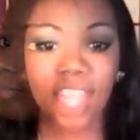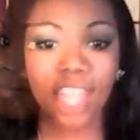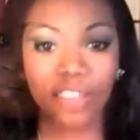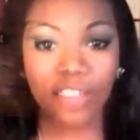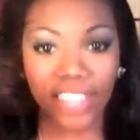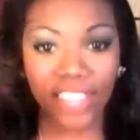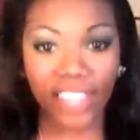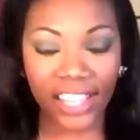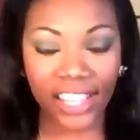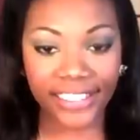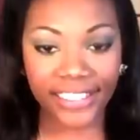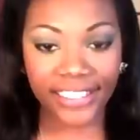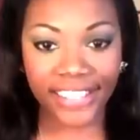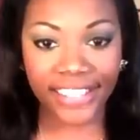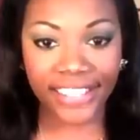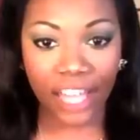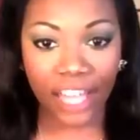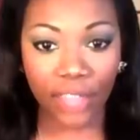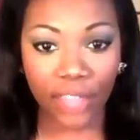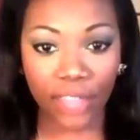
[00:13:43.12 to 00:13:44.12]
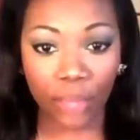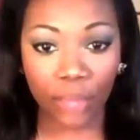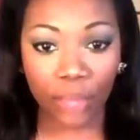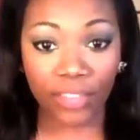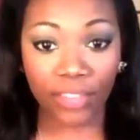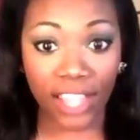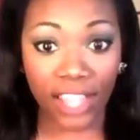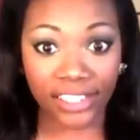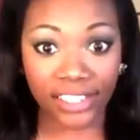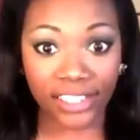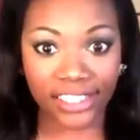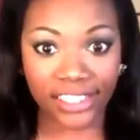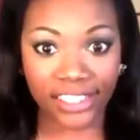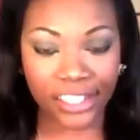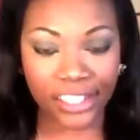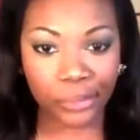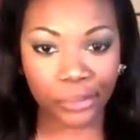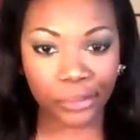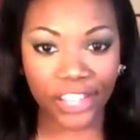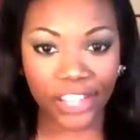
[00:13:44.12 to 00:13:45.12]
Now ladies, now that is
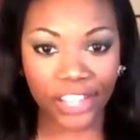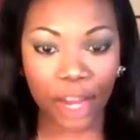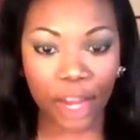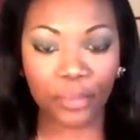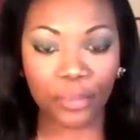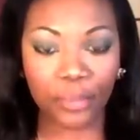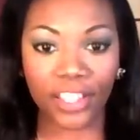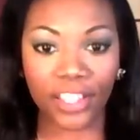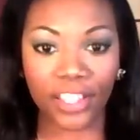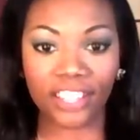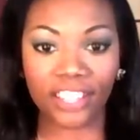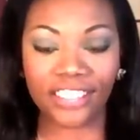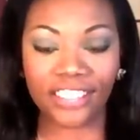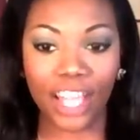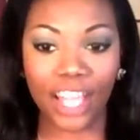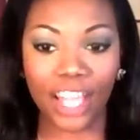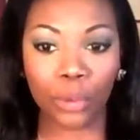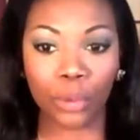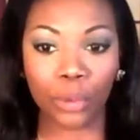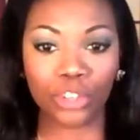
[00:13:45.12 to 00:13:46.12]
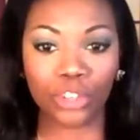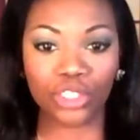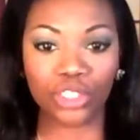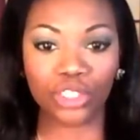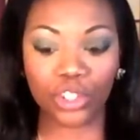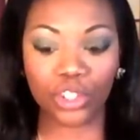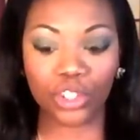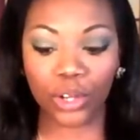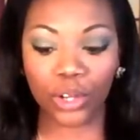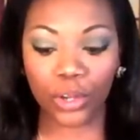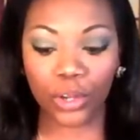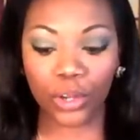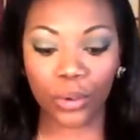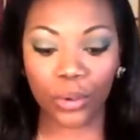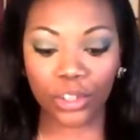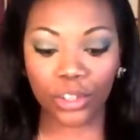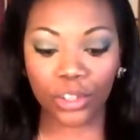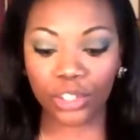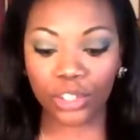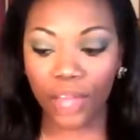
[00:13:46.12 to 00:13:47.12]
done with our blush, now we're just going to
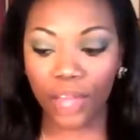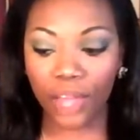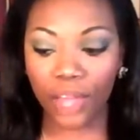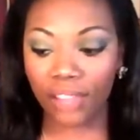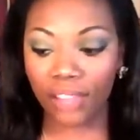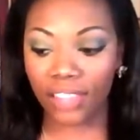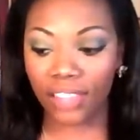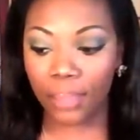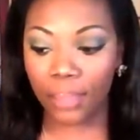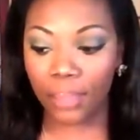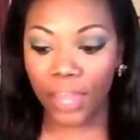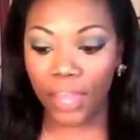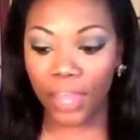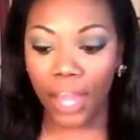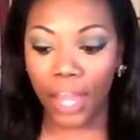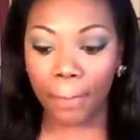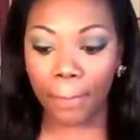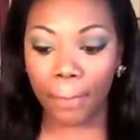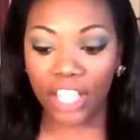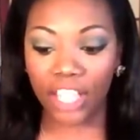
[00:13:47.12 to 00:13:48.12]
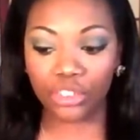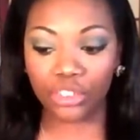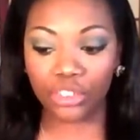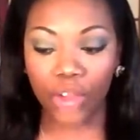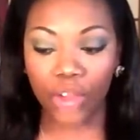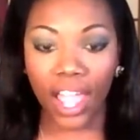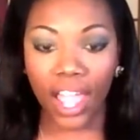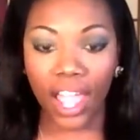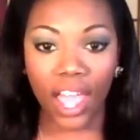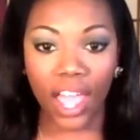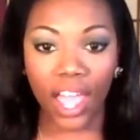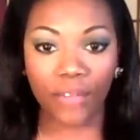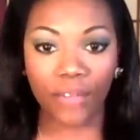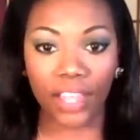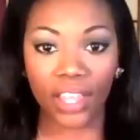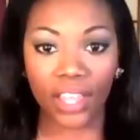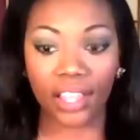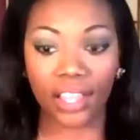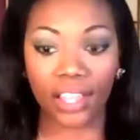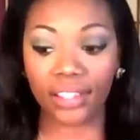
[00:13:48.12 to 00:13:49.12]
go on to our lip, and I make sure I
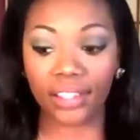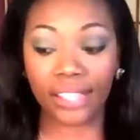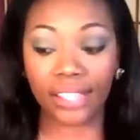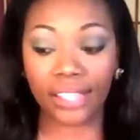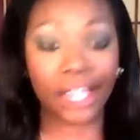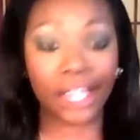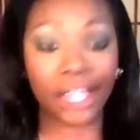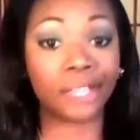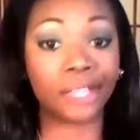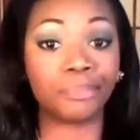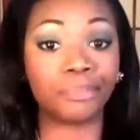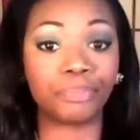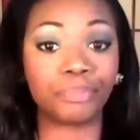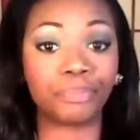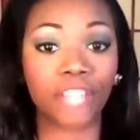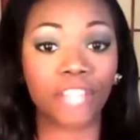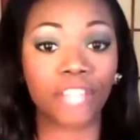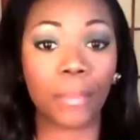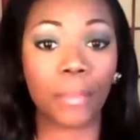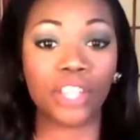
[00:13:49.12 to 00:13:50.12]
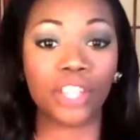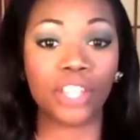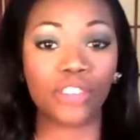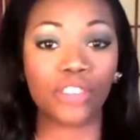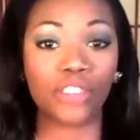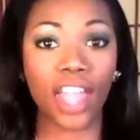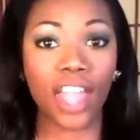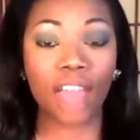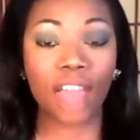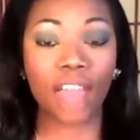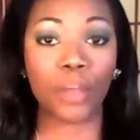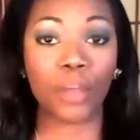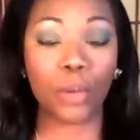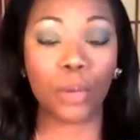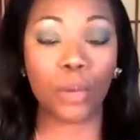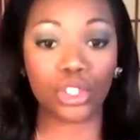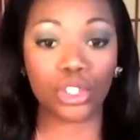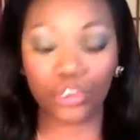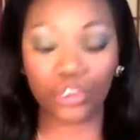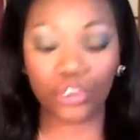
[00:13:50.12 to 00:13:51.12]
have a
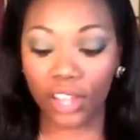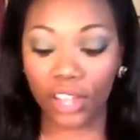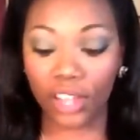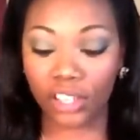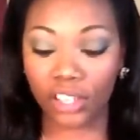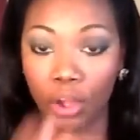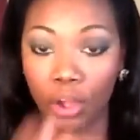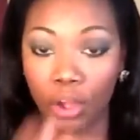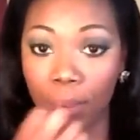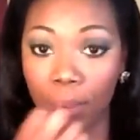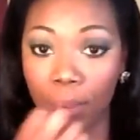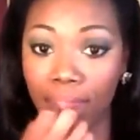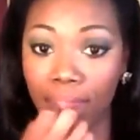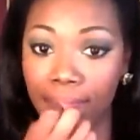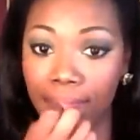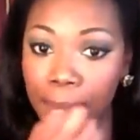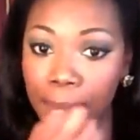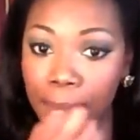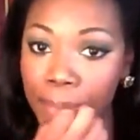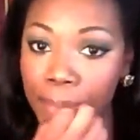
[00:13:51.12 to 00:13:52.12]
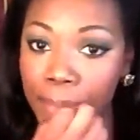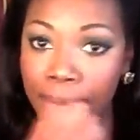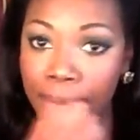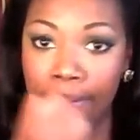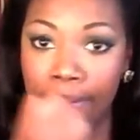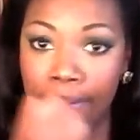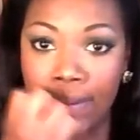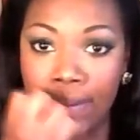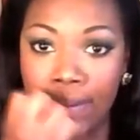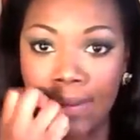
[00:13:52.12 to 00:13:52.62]
moisturizer on my lip